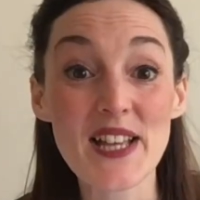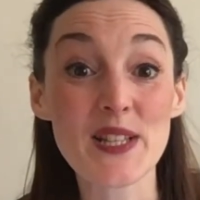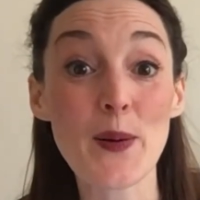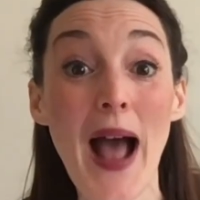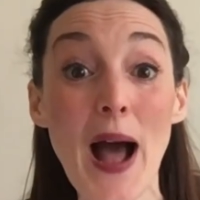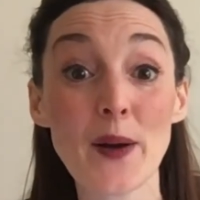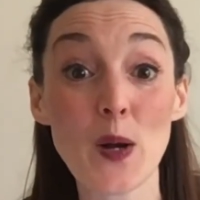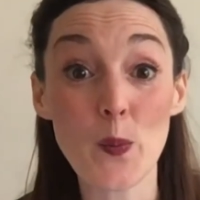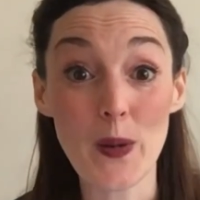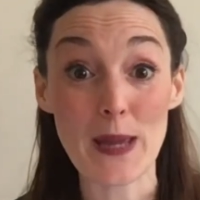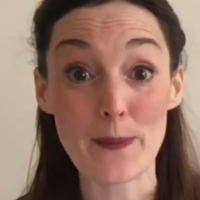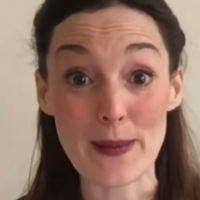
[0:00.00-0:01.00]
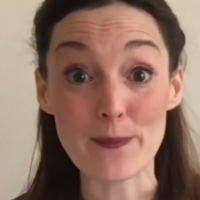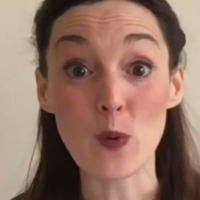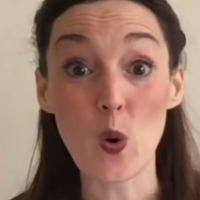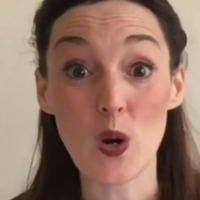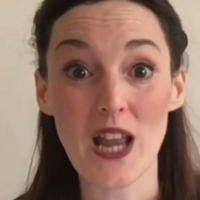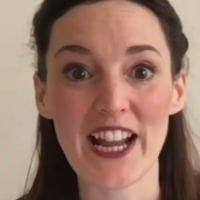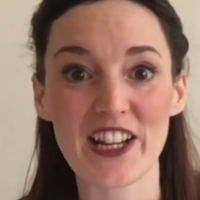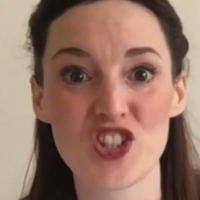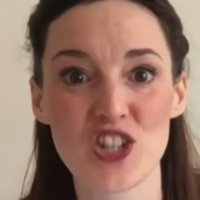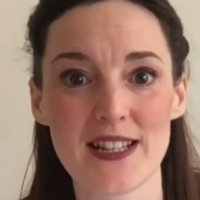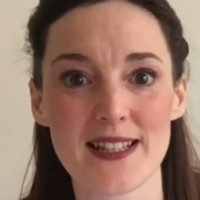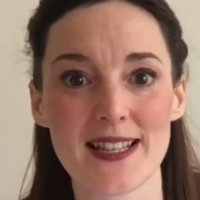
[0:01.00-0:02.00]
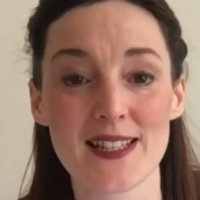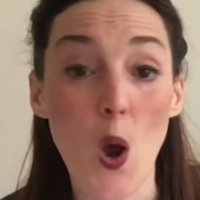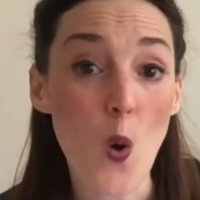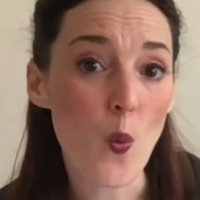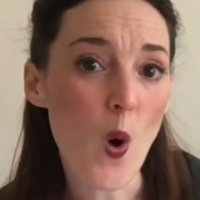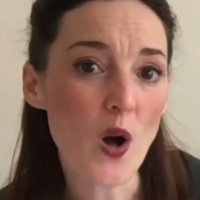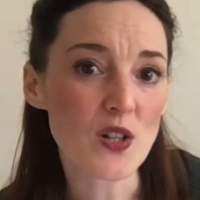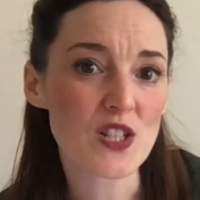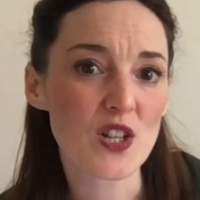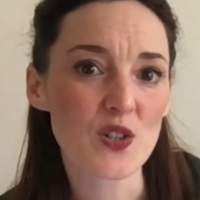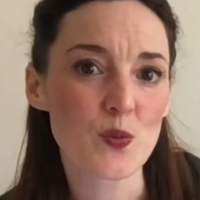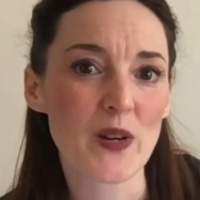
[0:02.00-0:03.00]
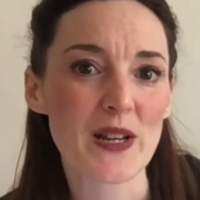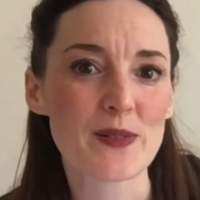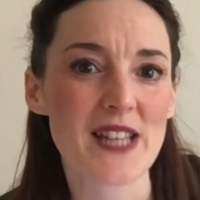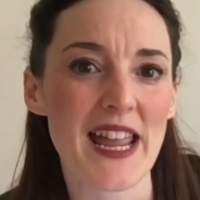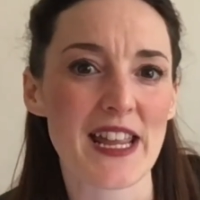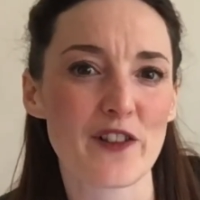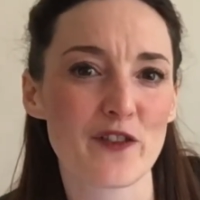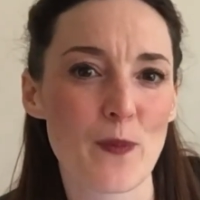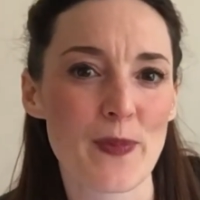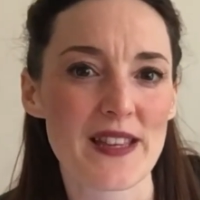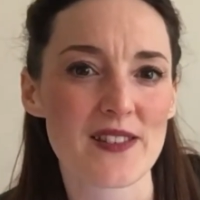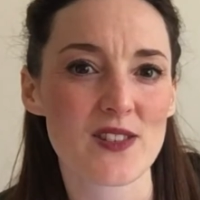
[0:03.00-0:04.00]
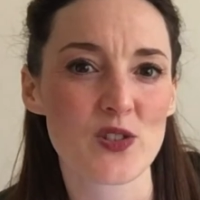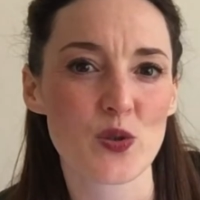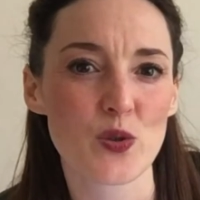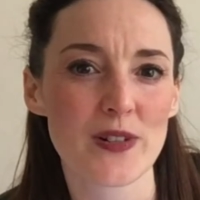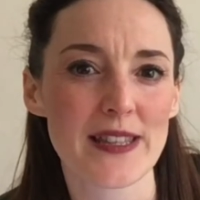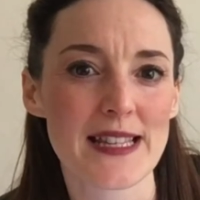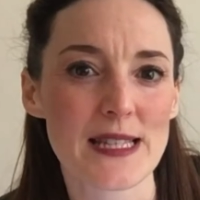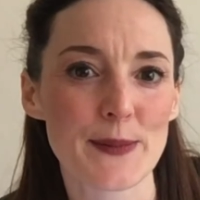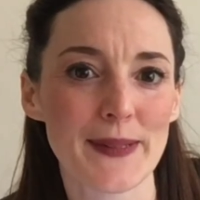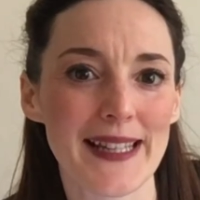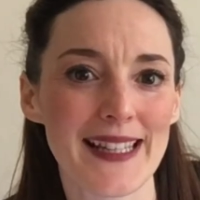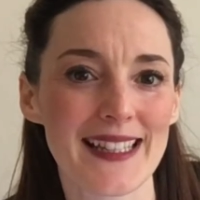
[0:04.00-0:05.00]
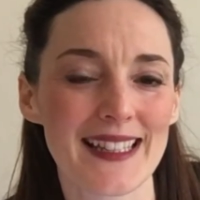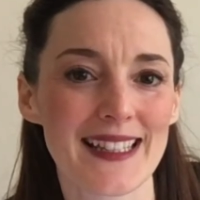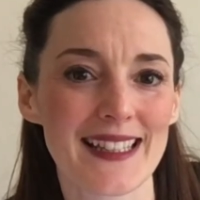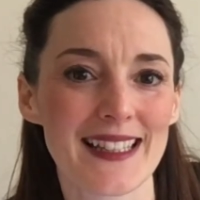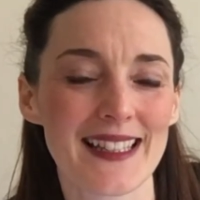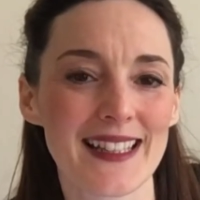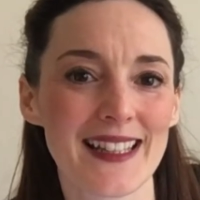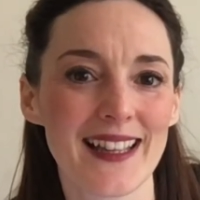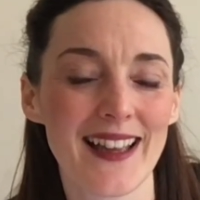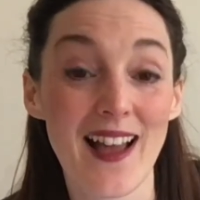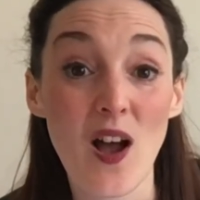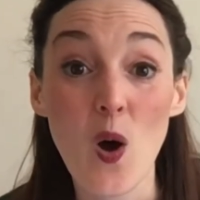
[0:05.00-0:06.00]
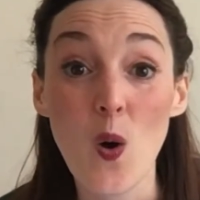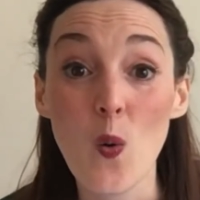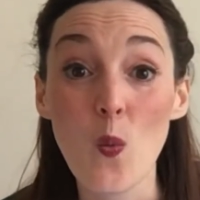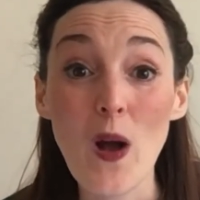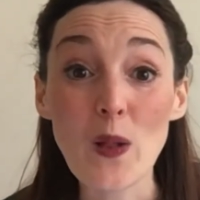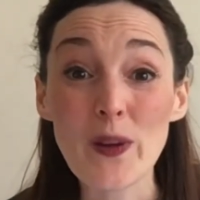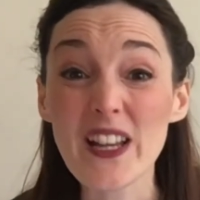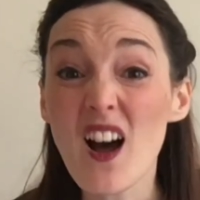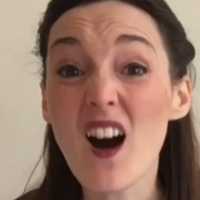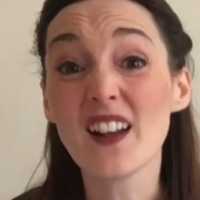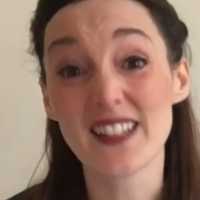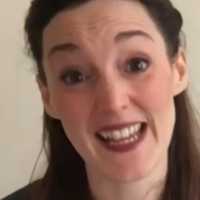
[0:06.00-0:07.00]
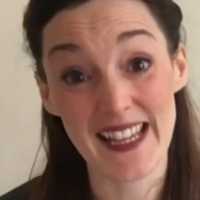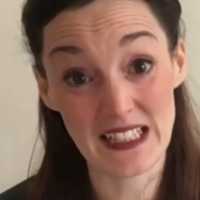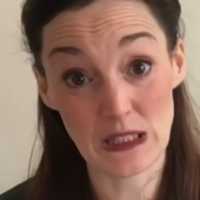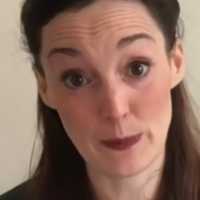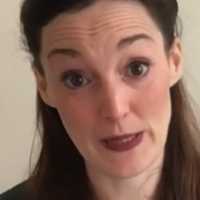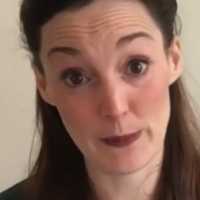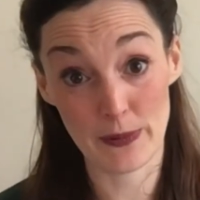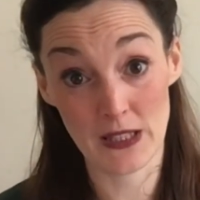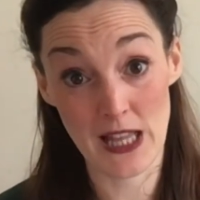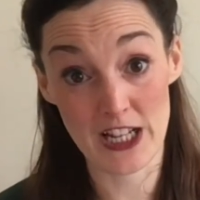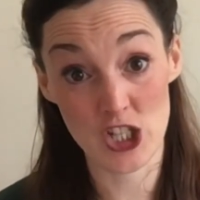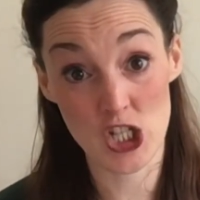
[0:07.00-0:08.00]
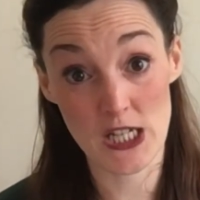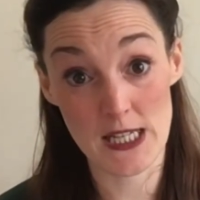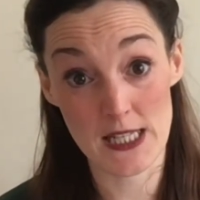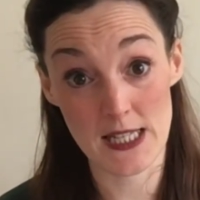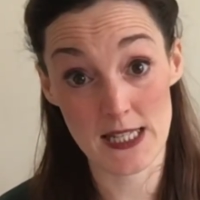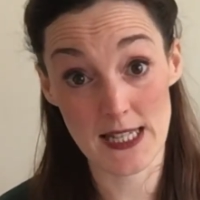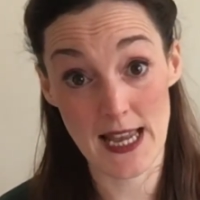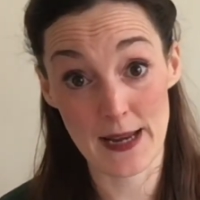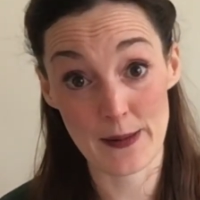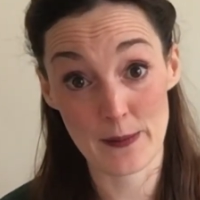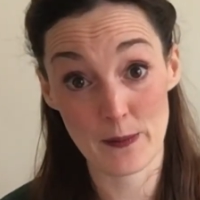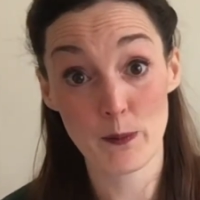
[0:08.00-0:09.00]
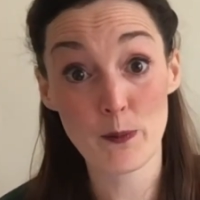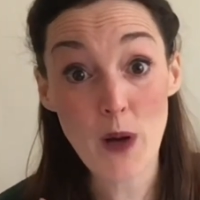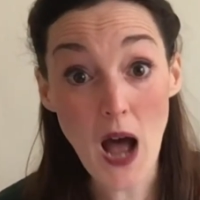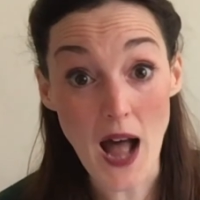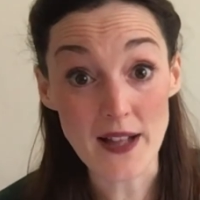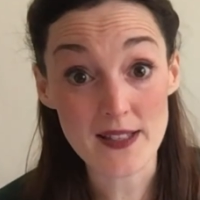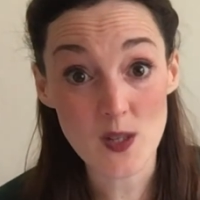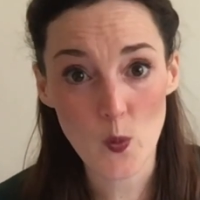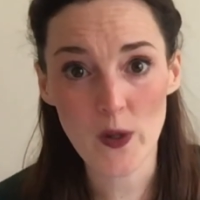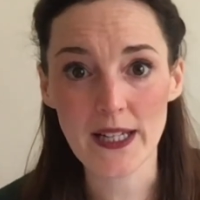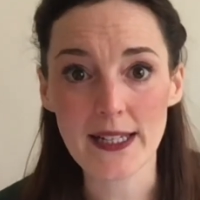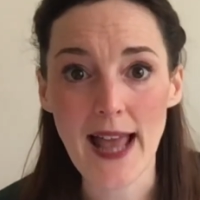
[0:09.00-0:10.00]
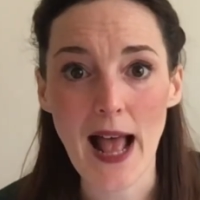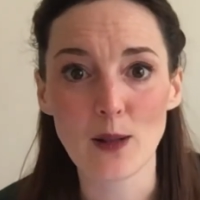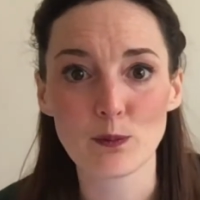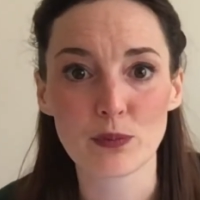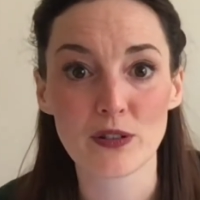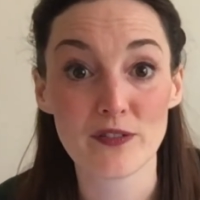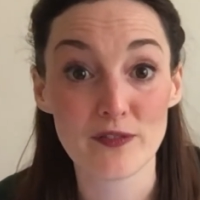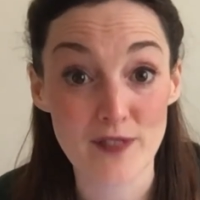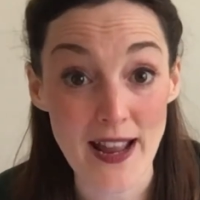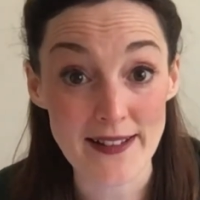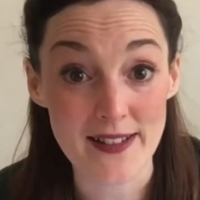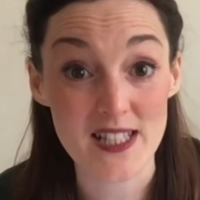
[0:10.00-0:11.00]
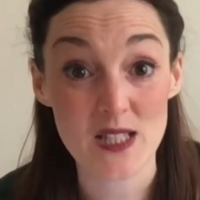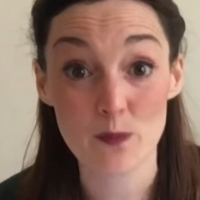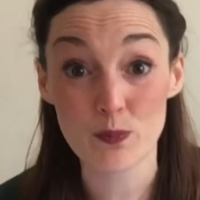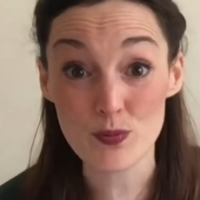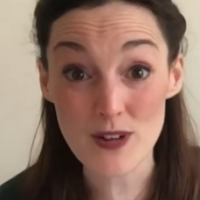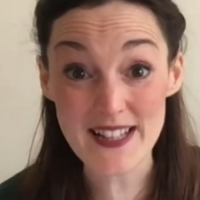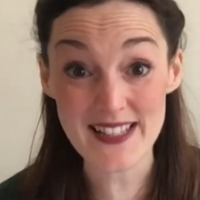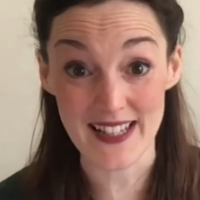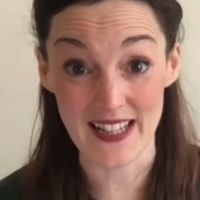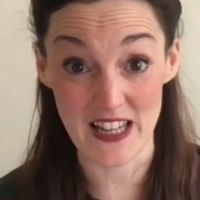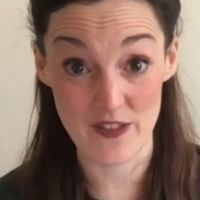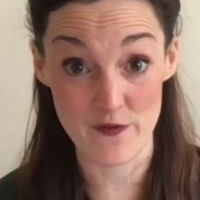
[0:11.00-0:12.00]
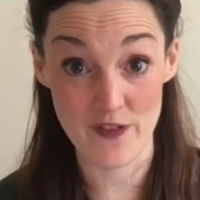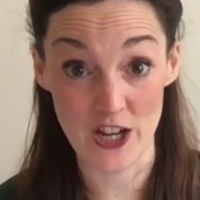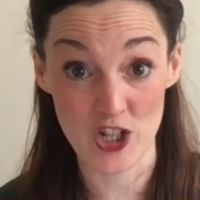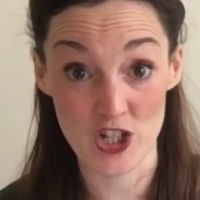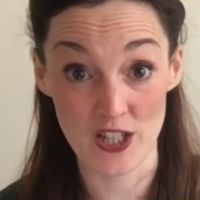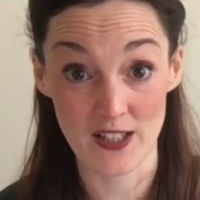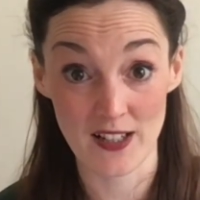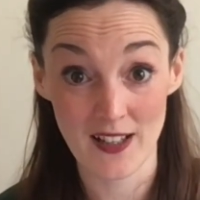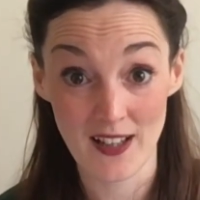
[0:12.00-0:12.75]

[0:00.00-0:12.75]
So how can we be more like Jesus? What could we take from this story this week? Well, we can't heal people like Jesus can, but we can help prevent spreading infection.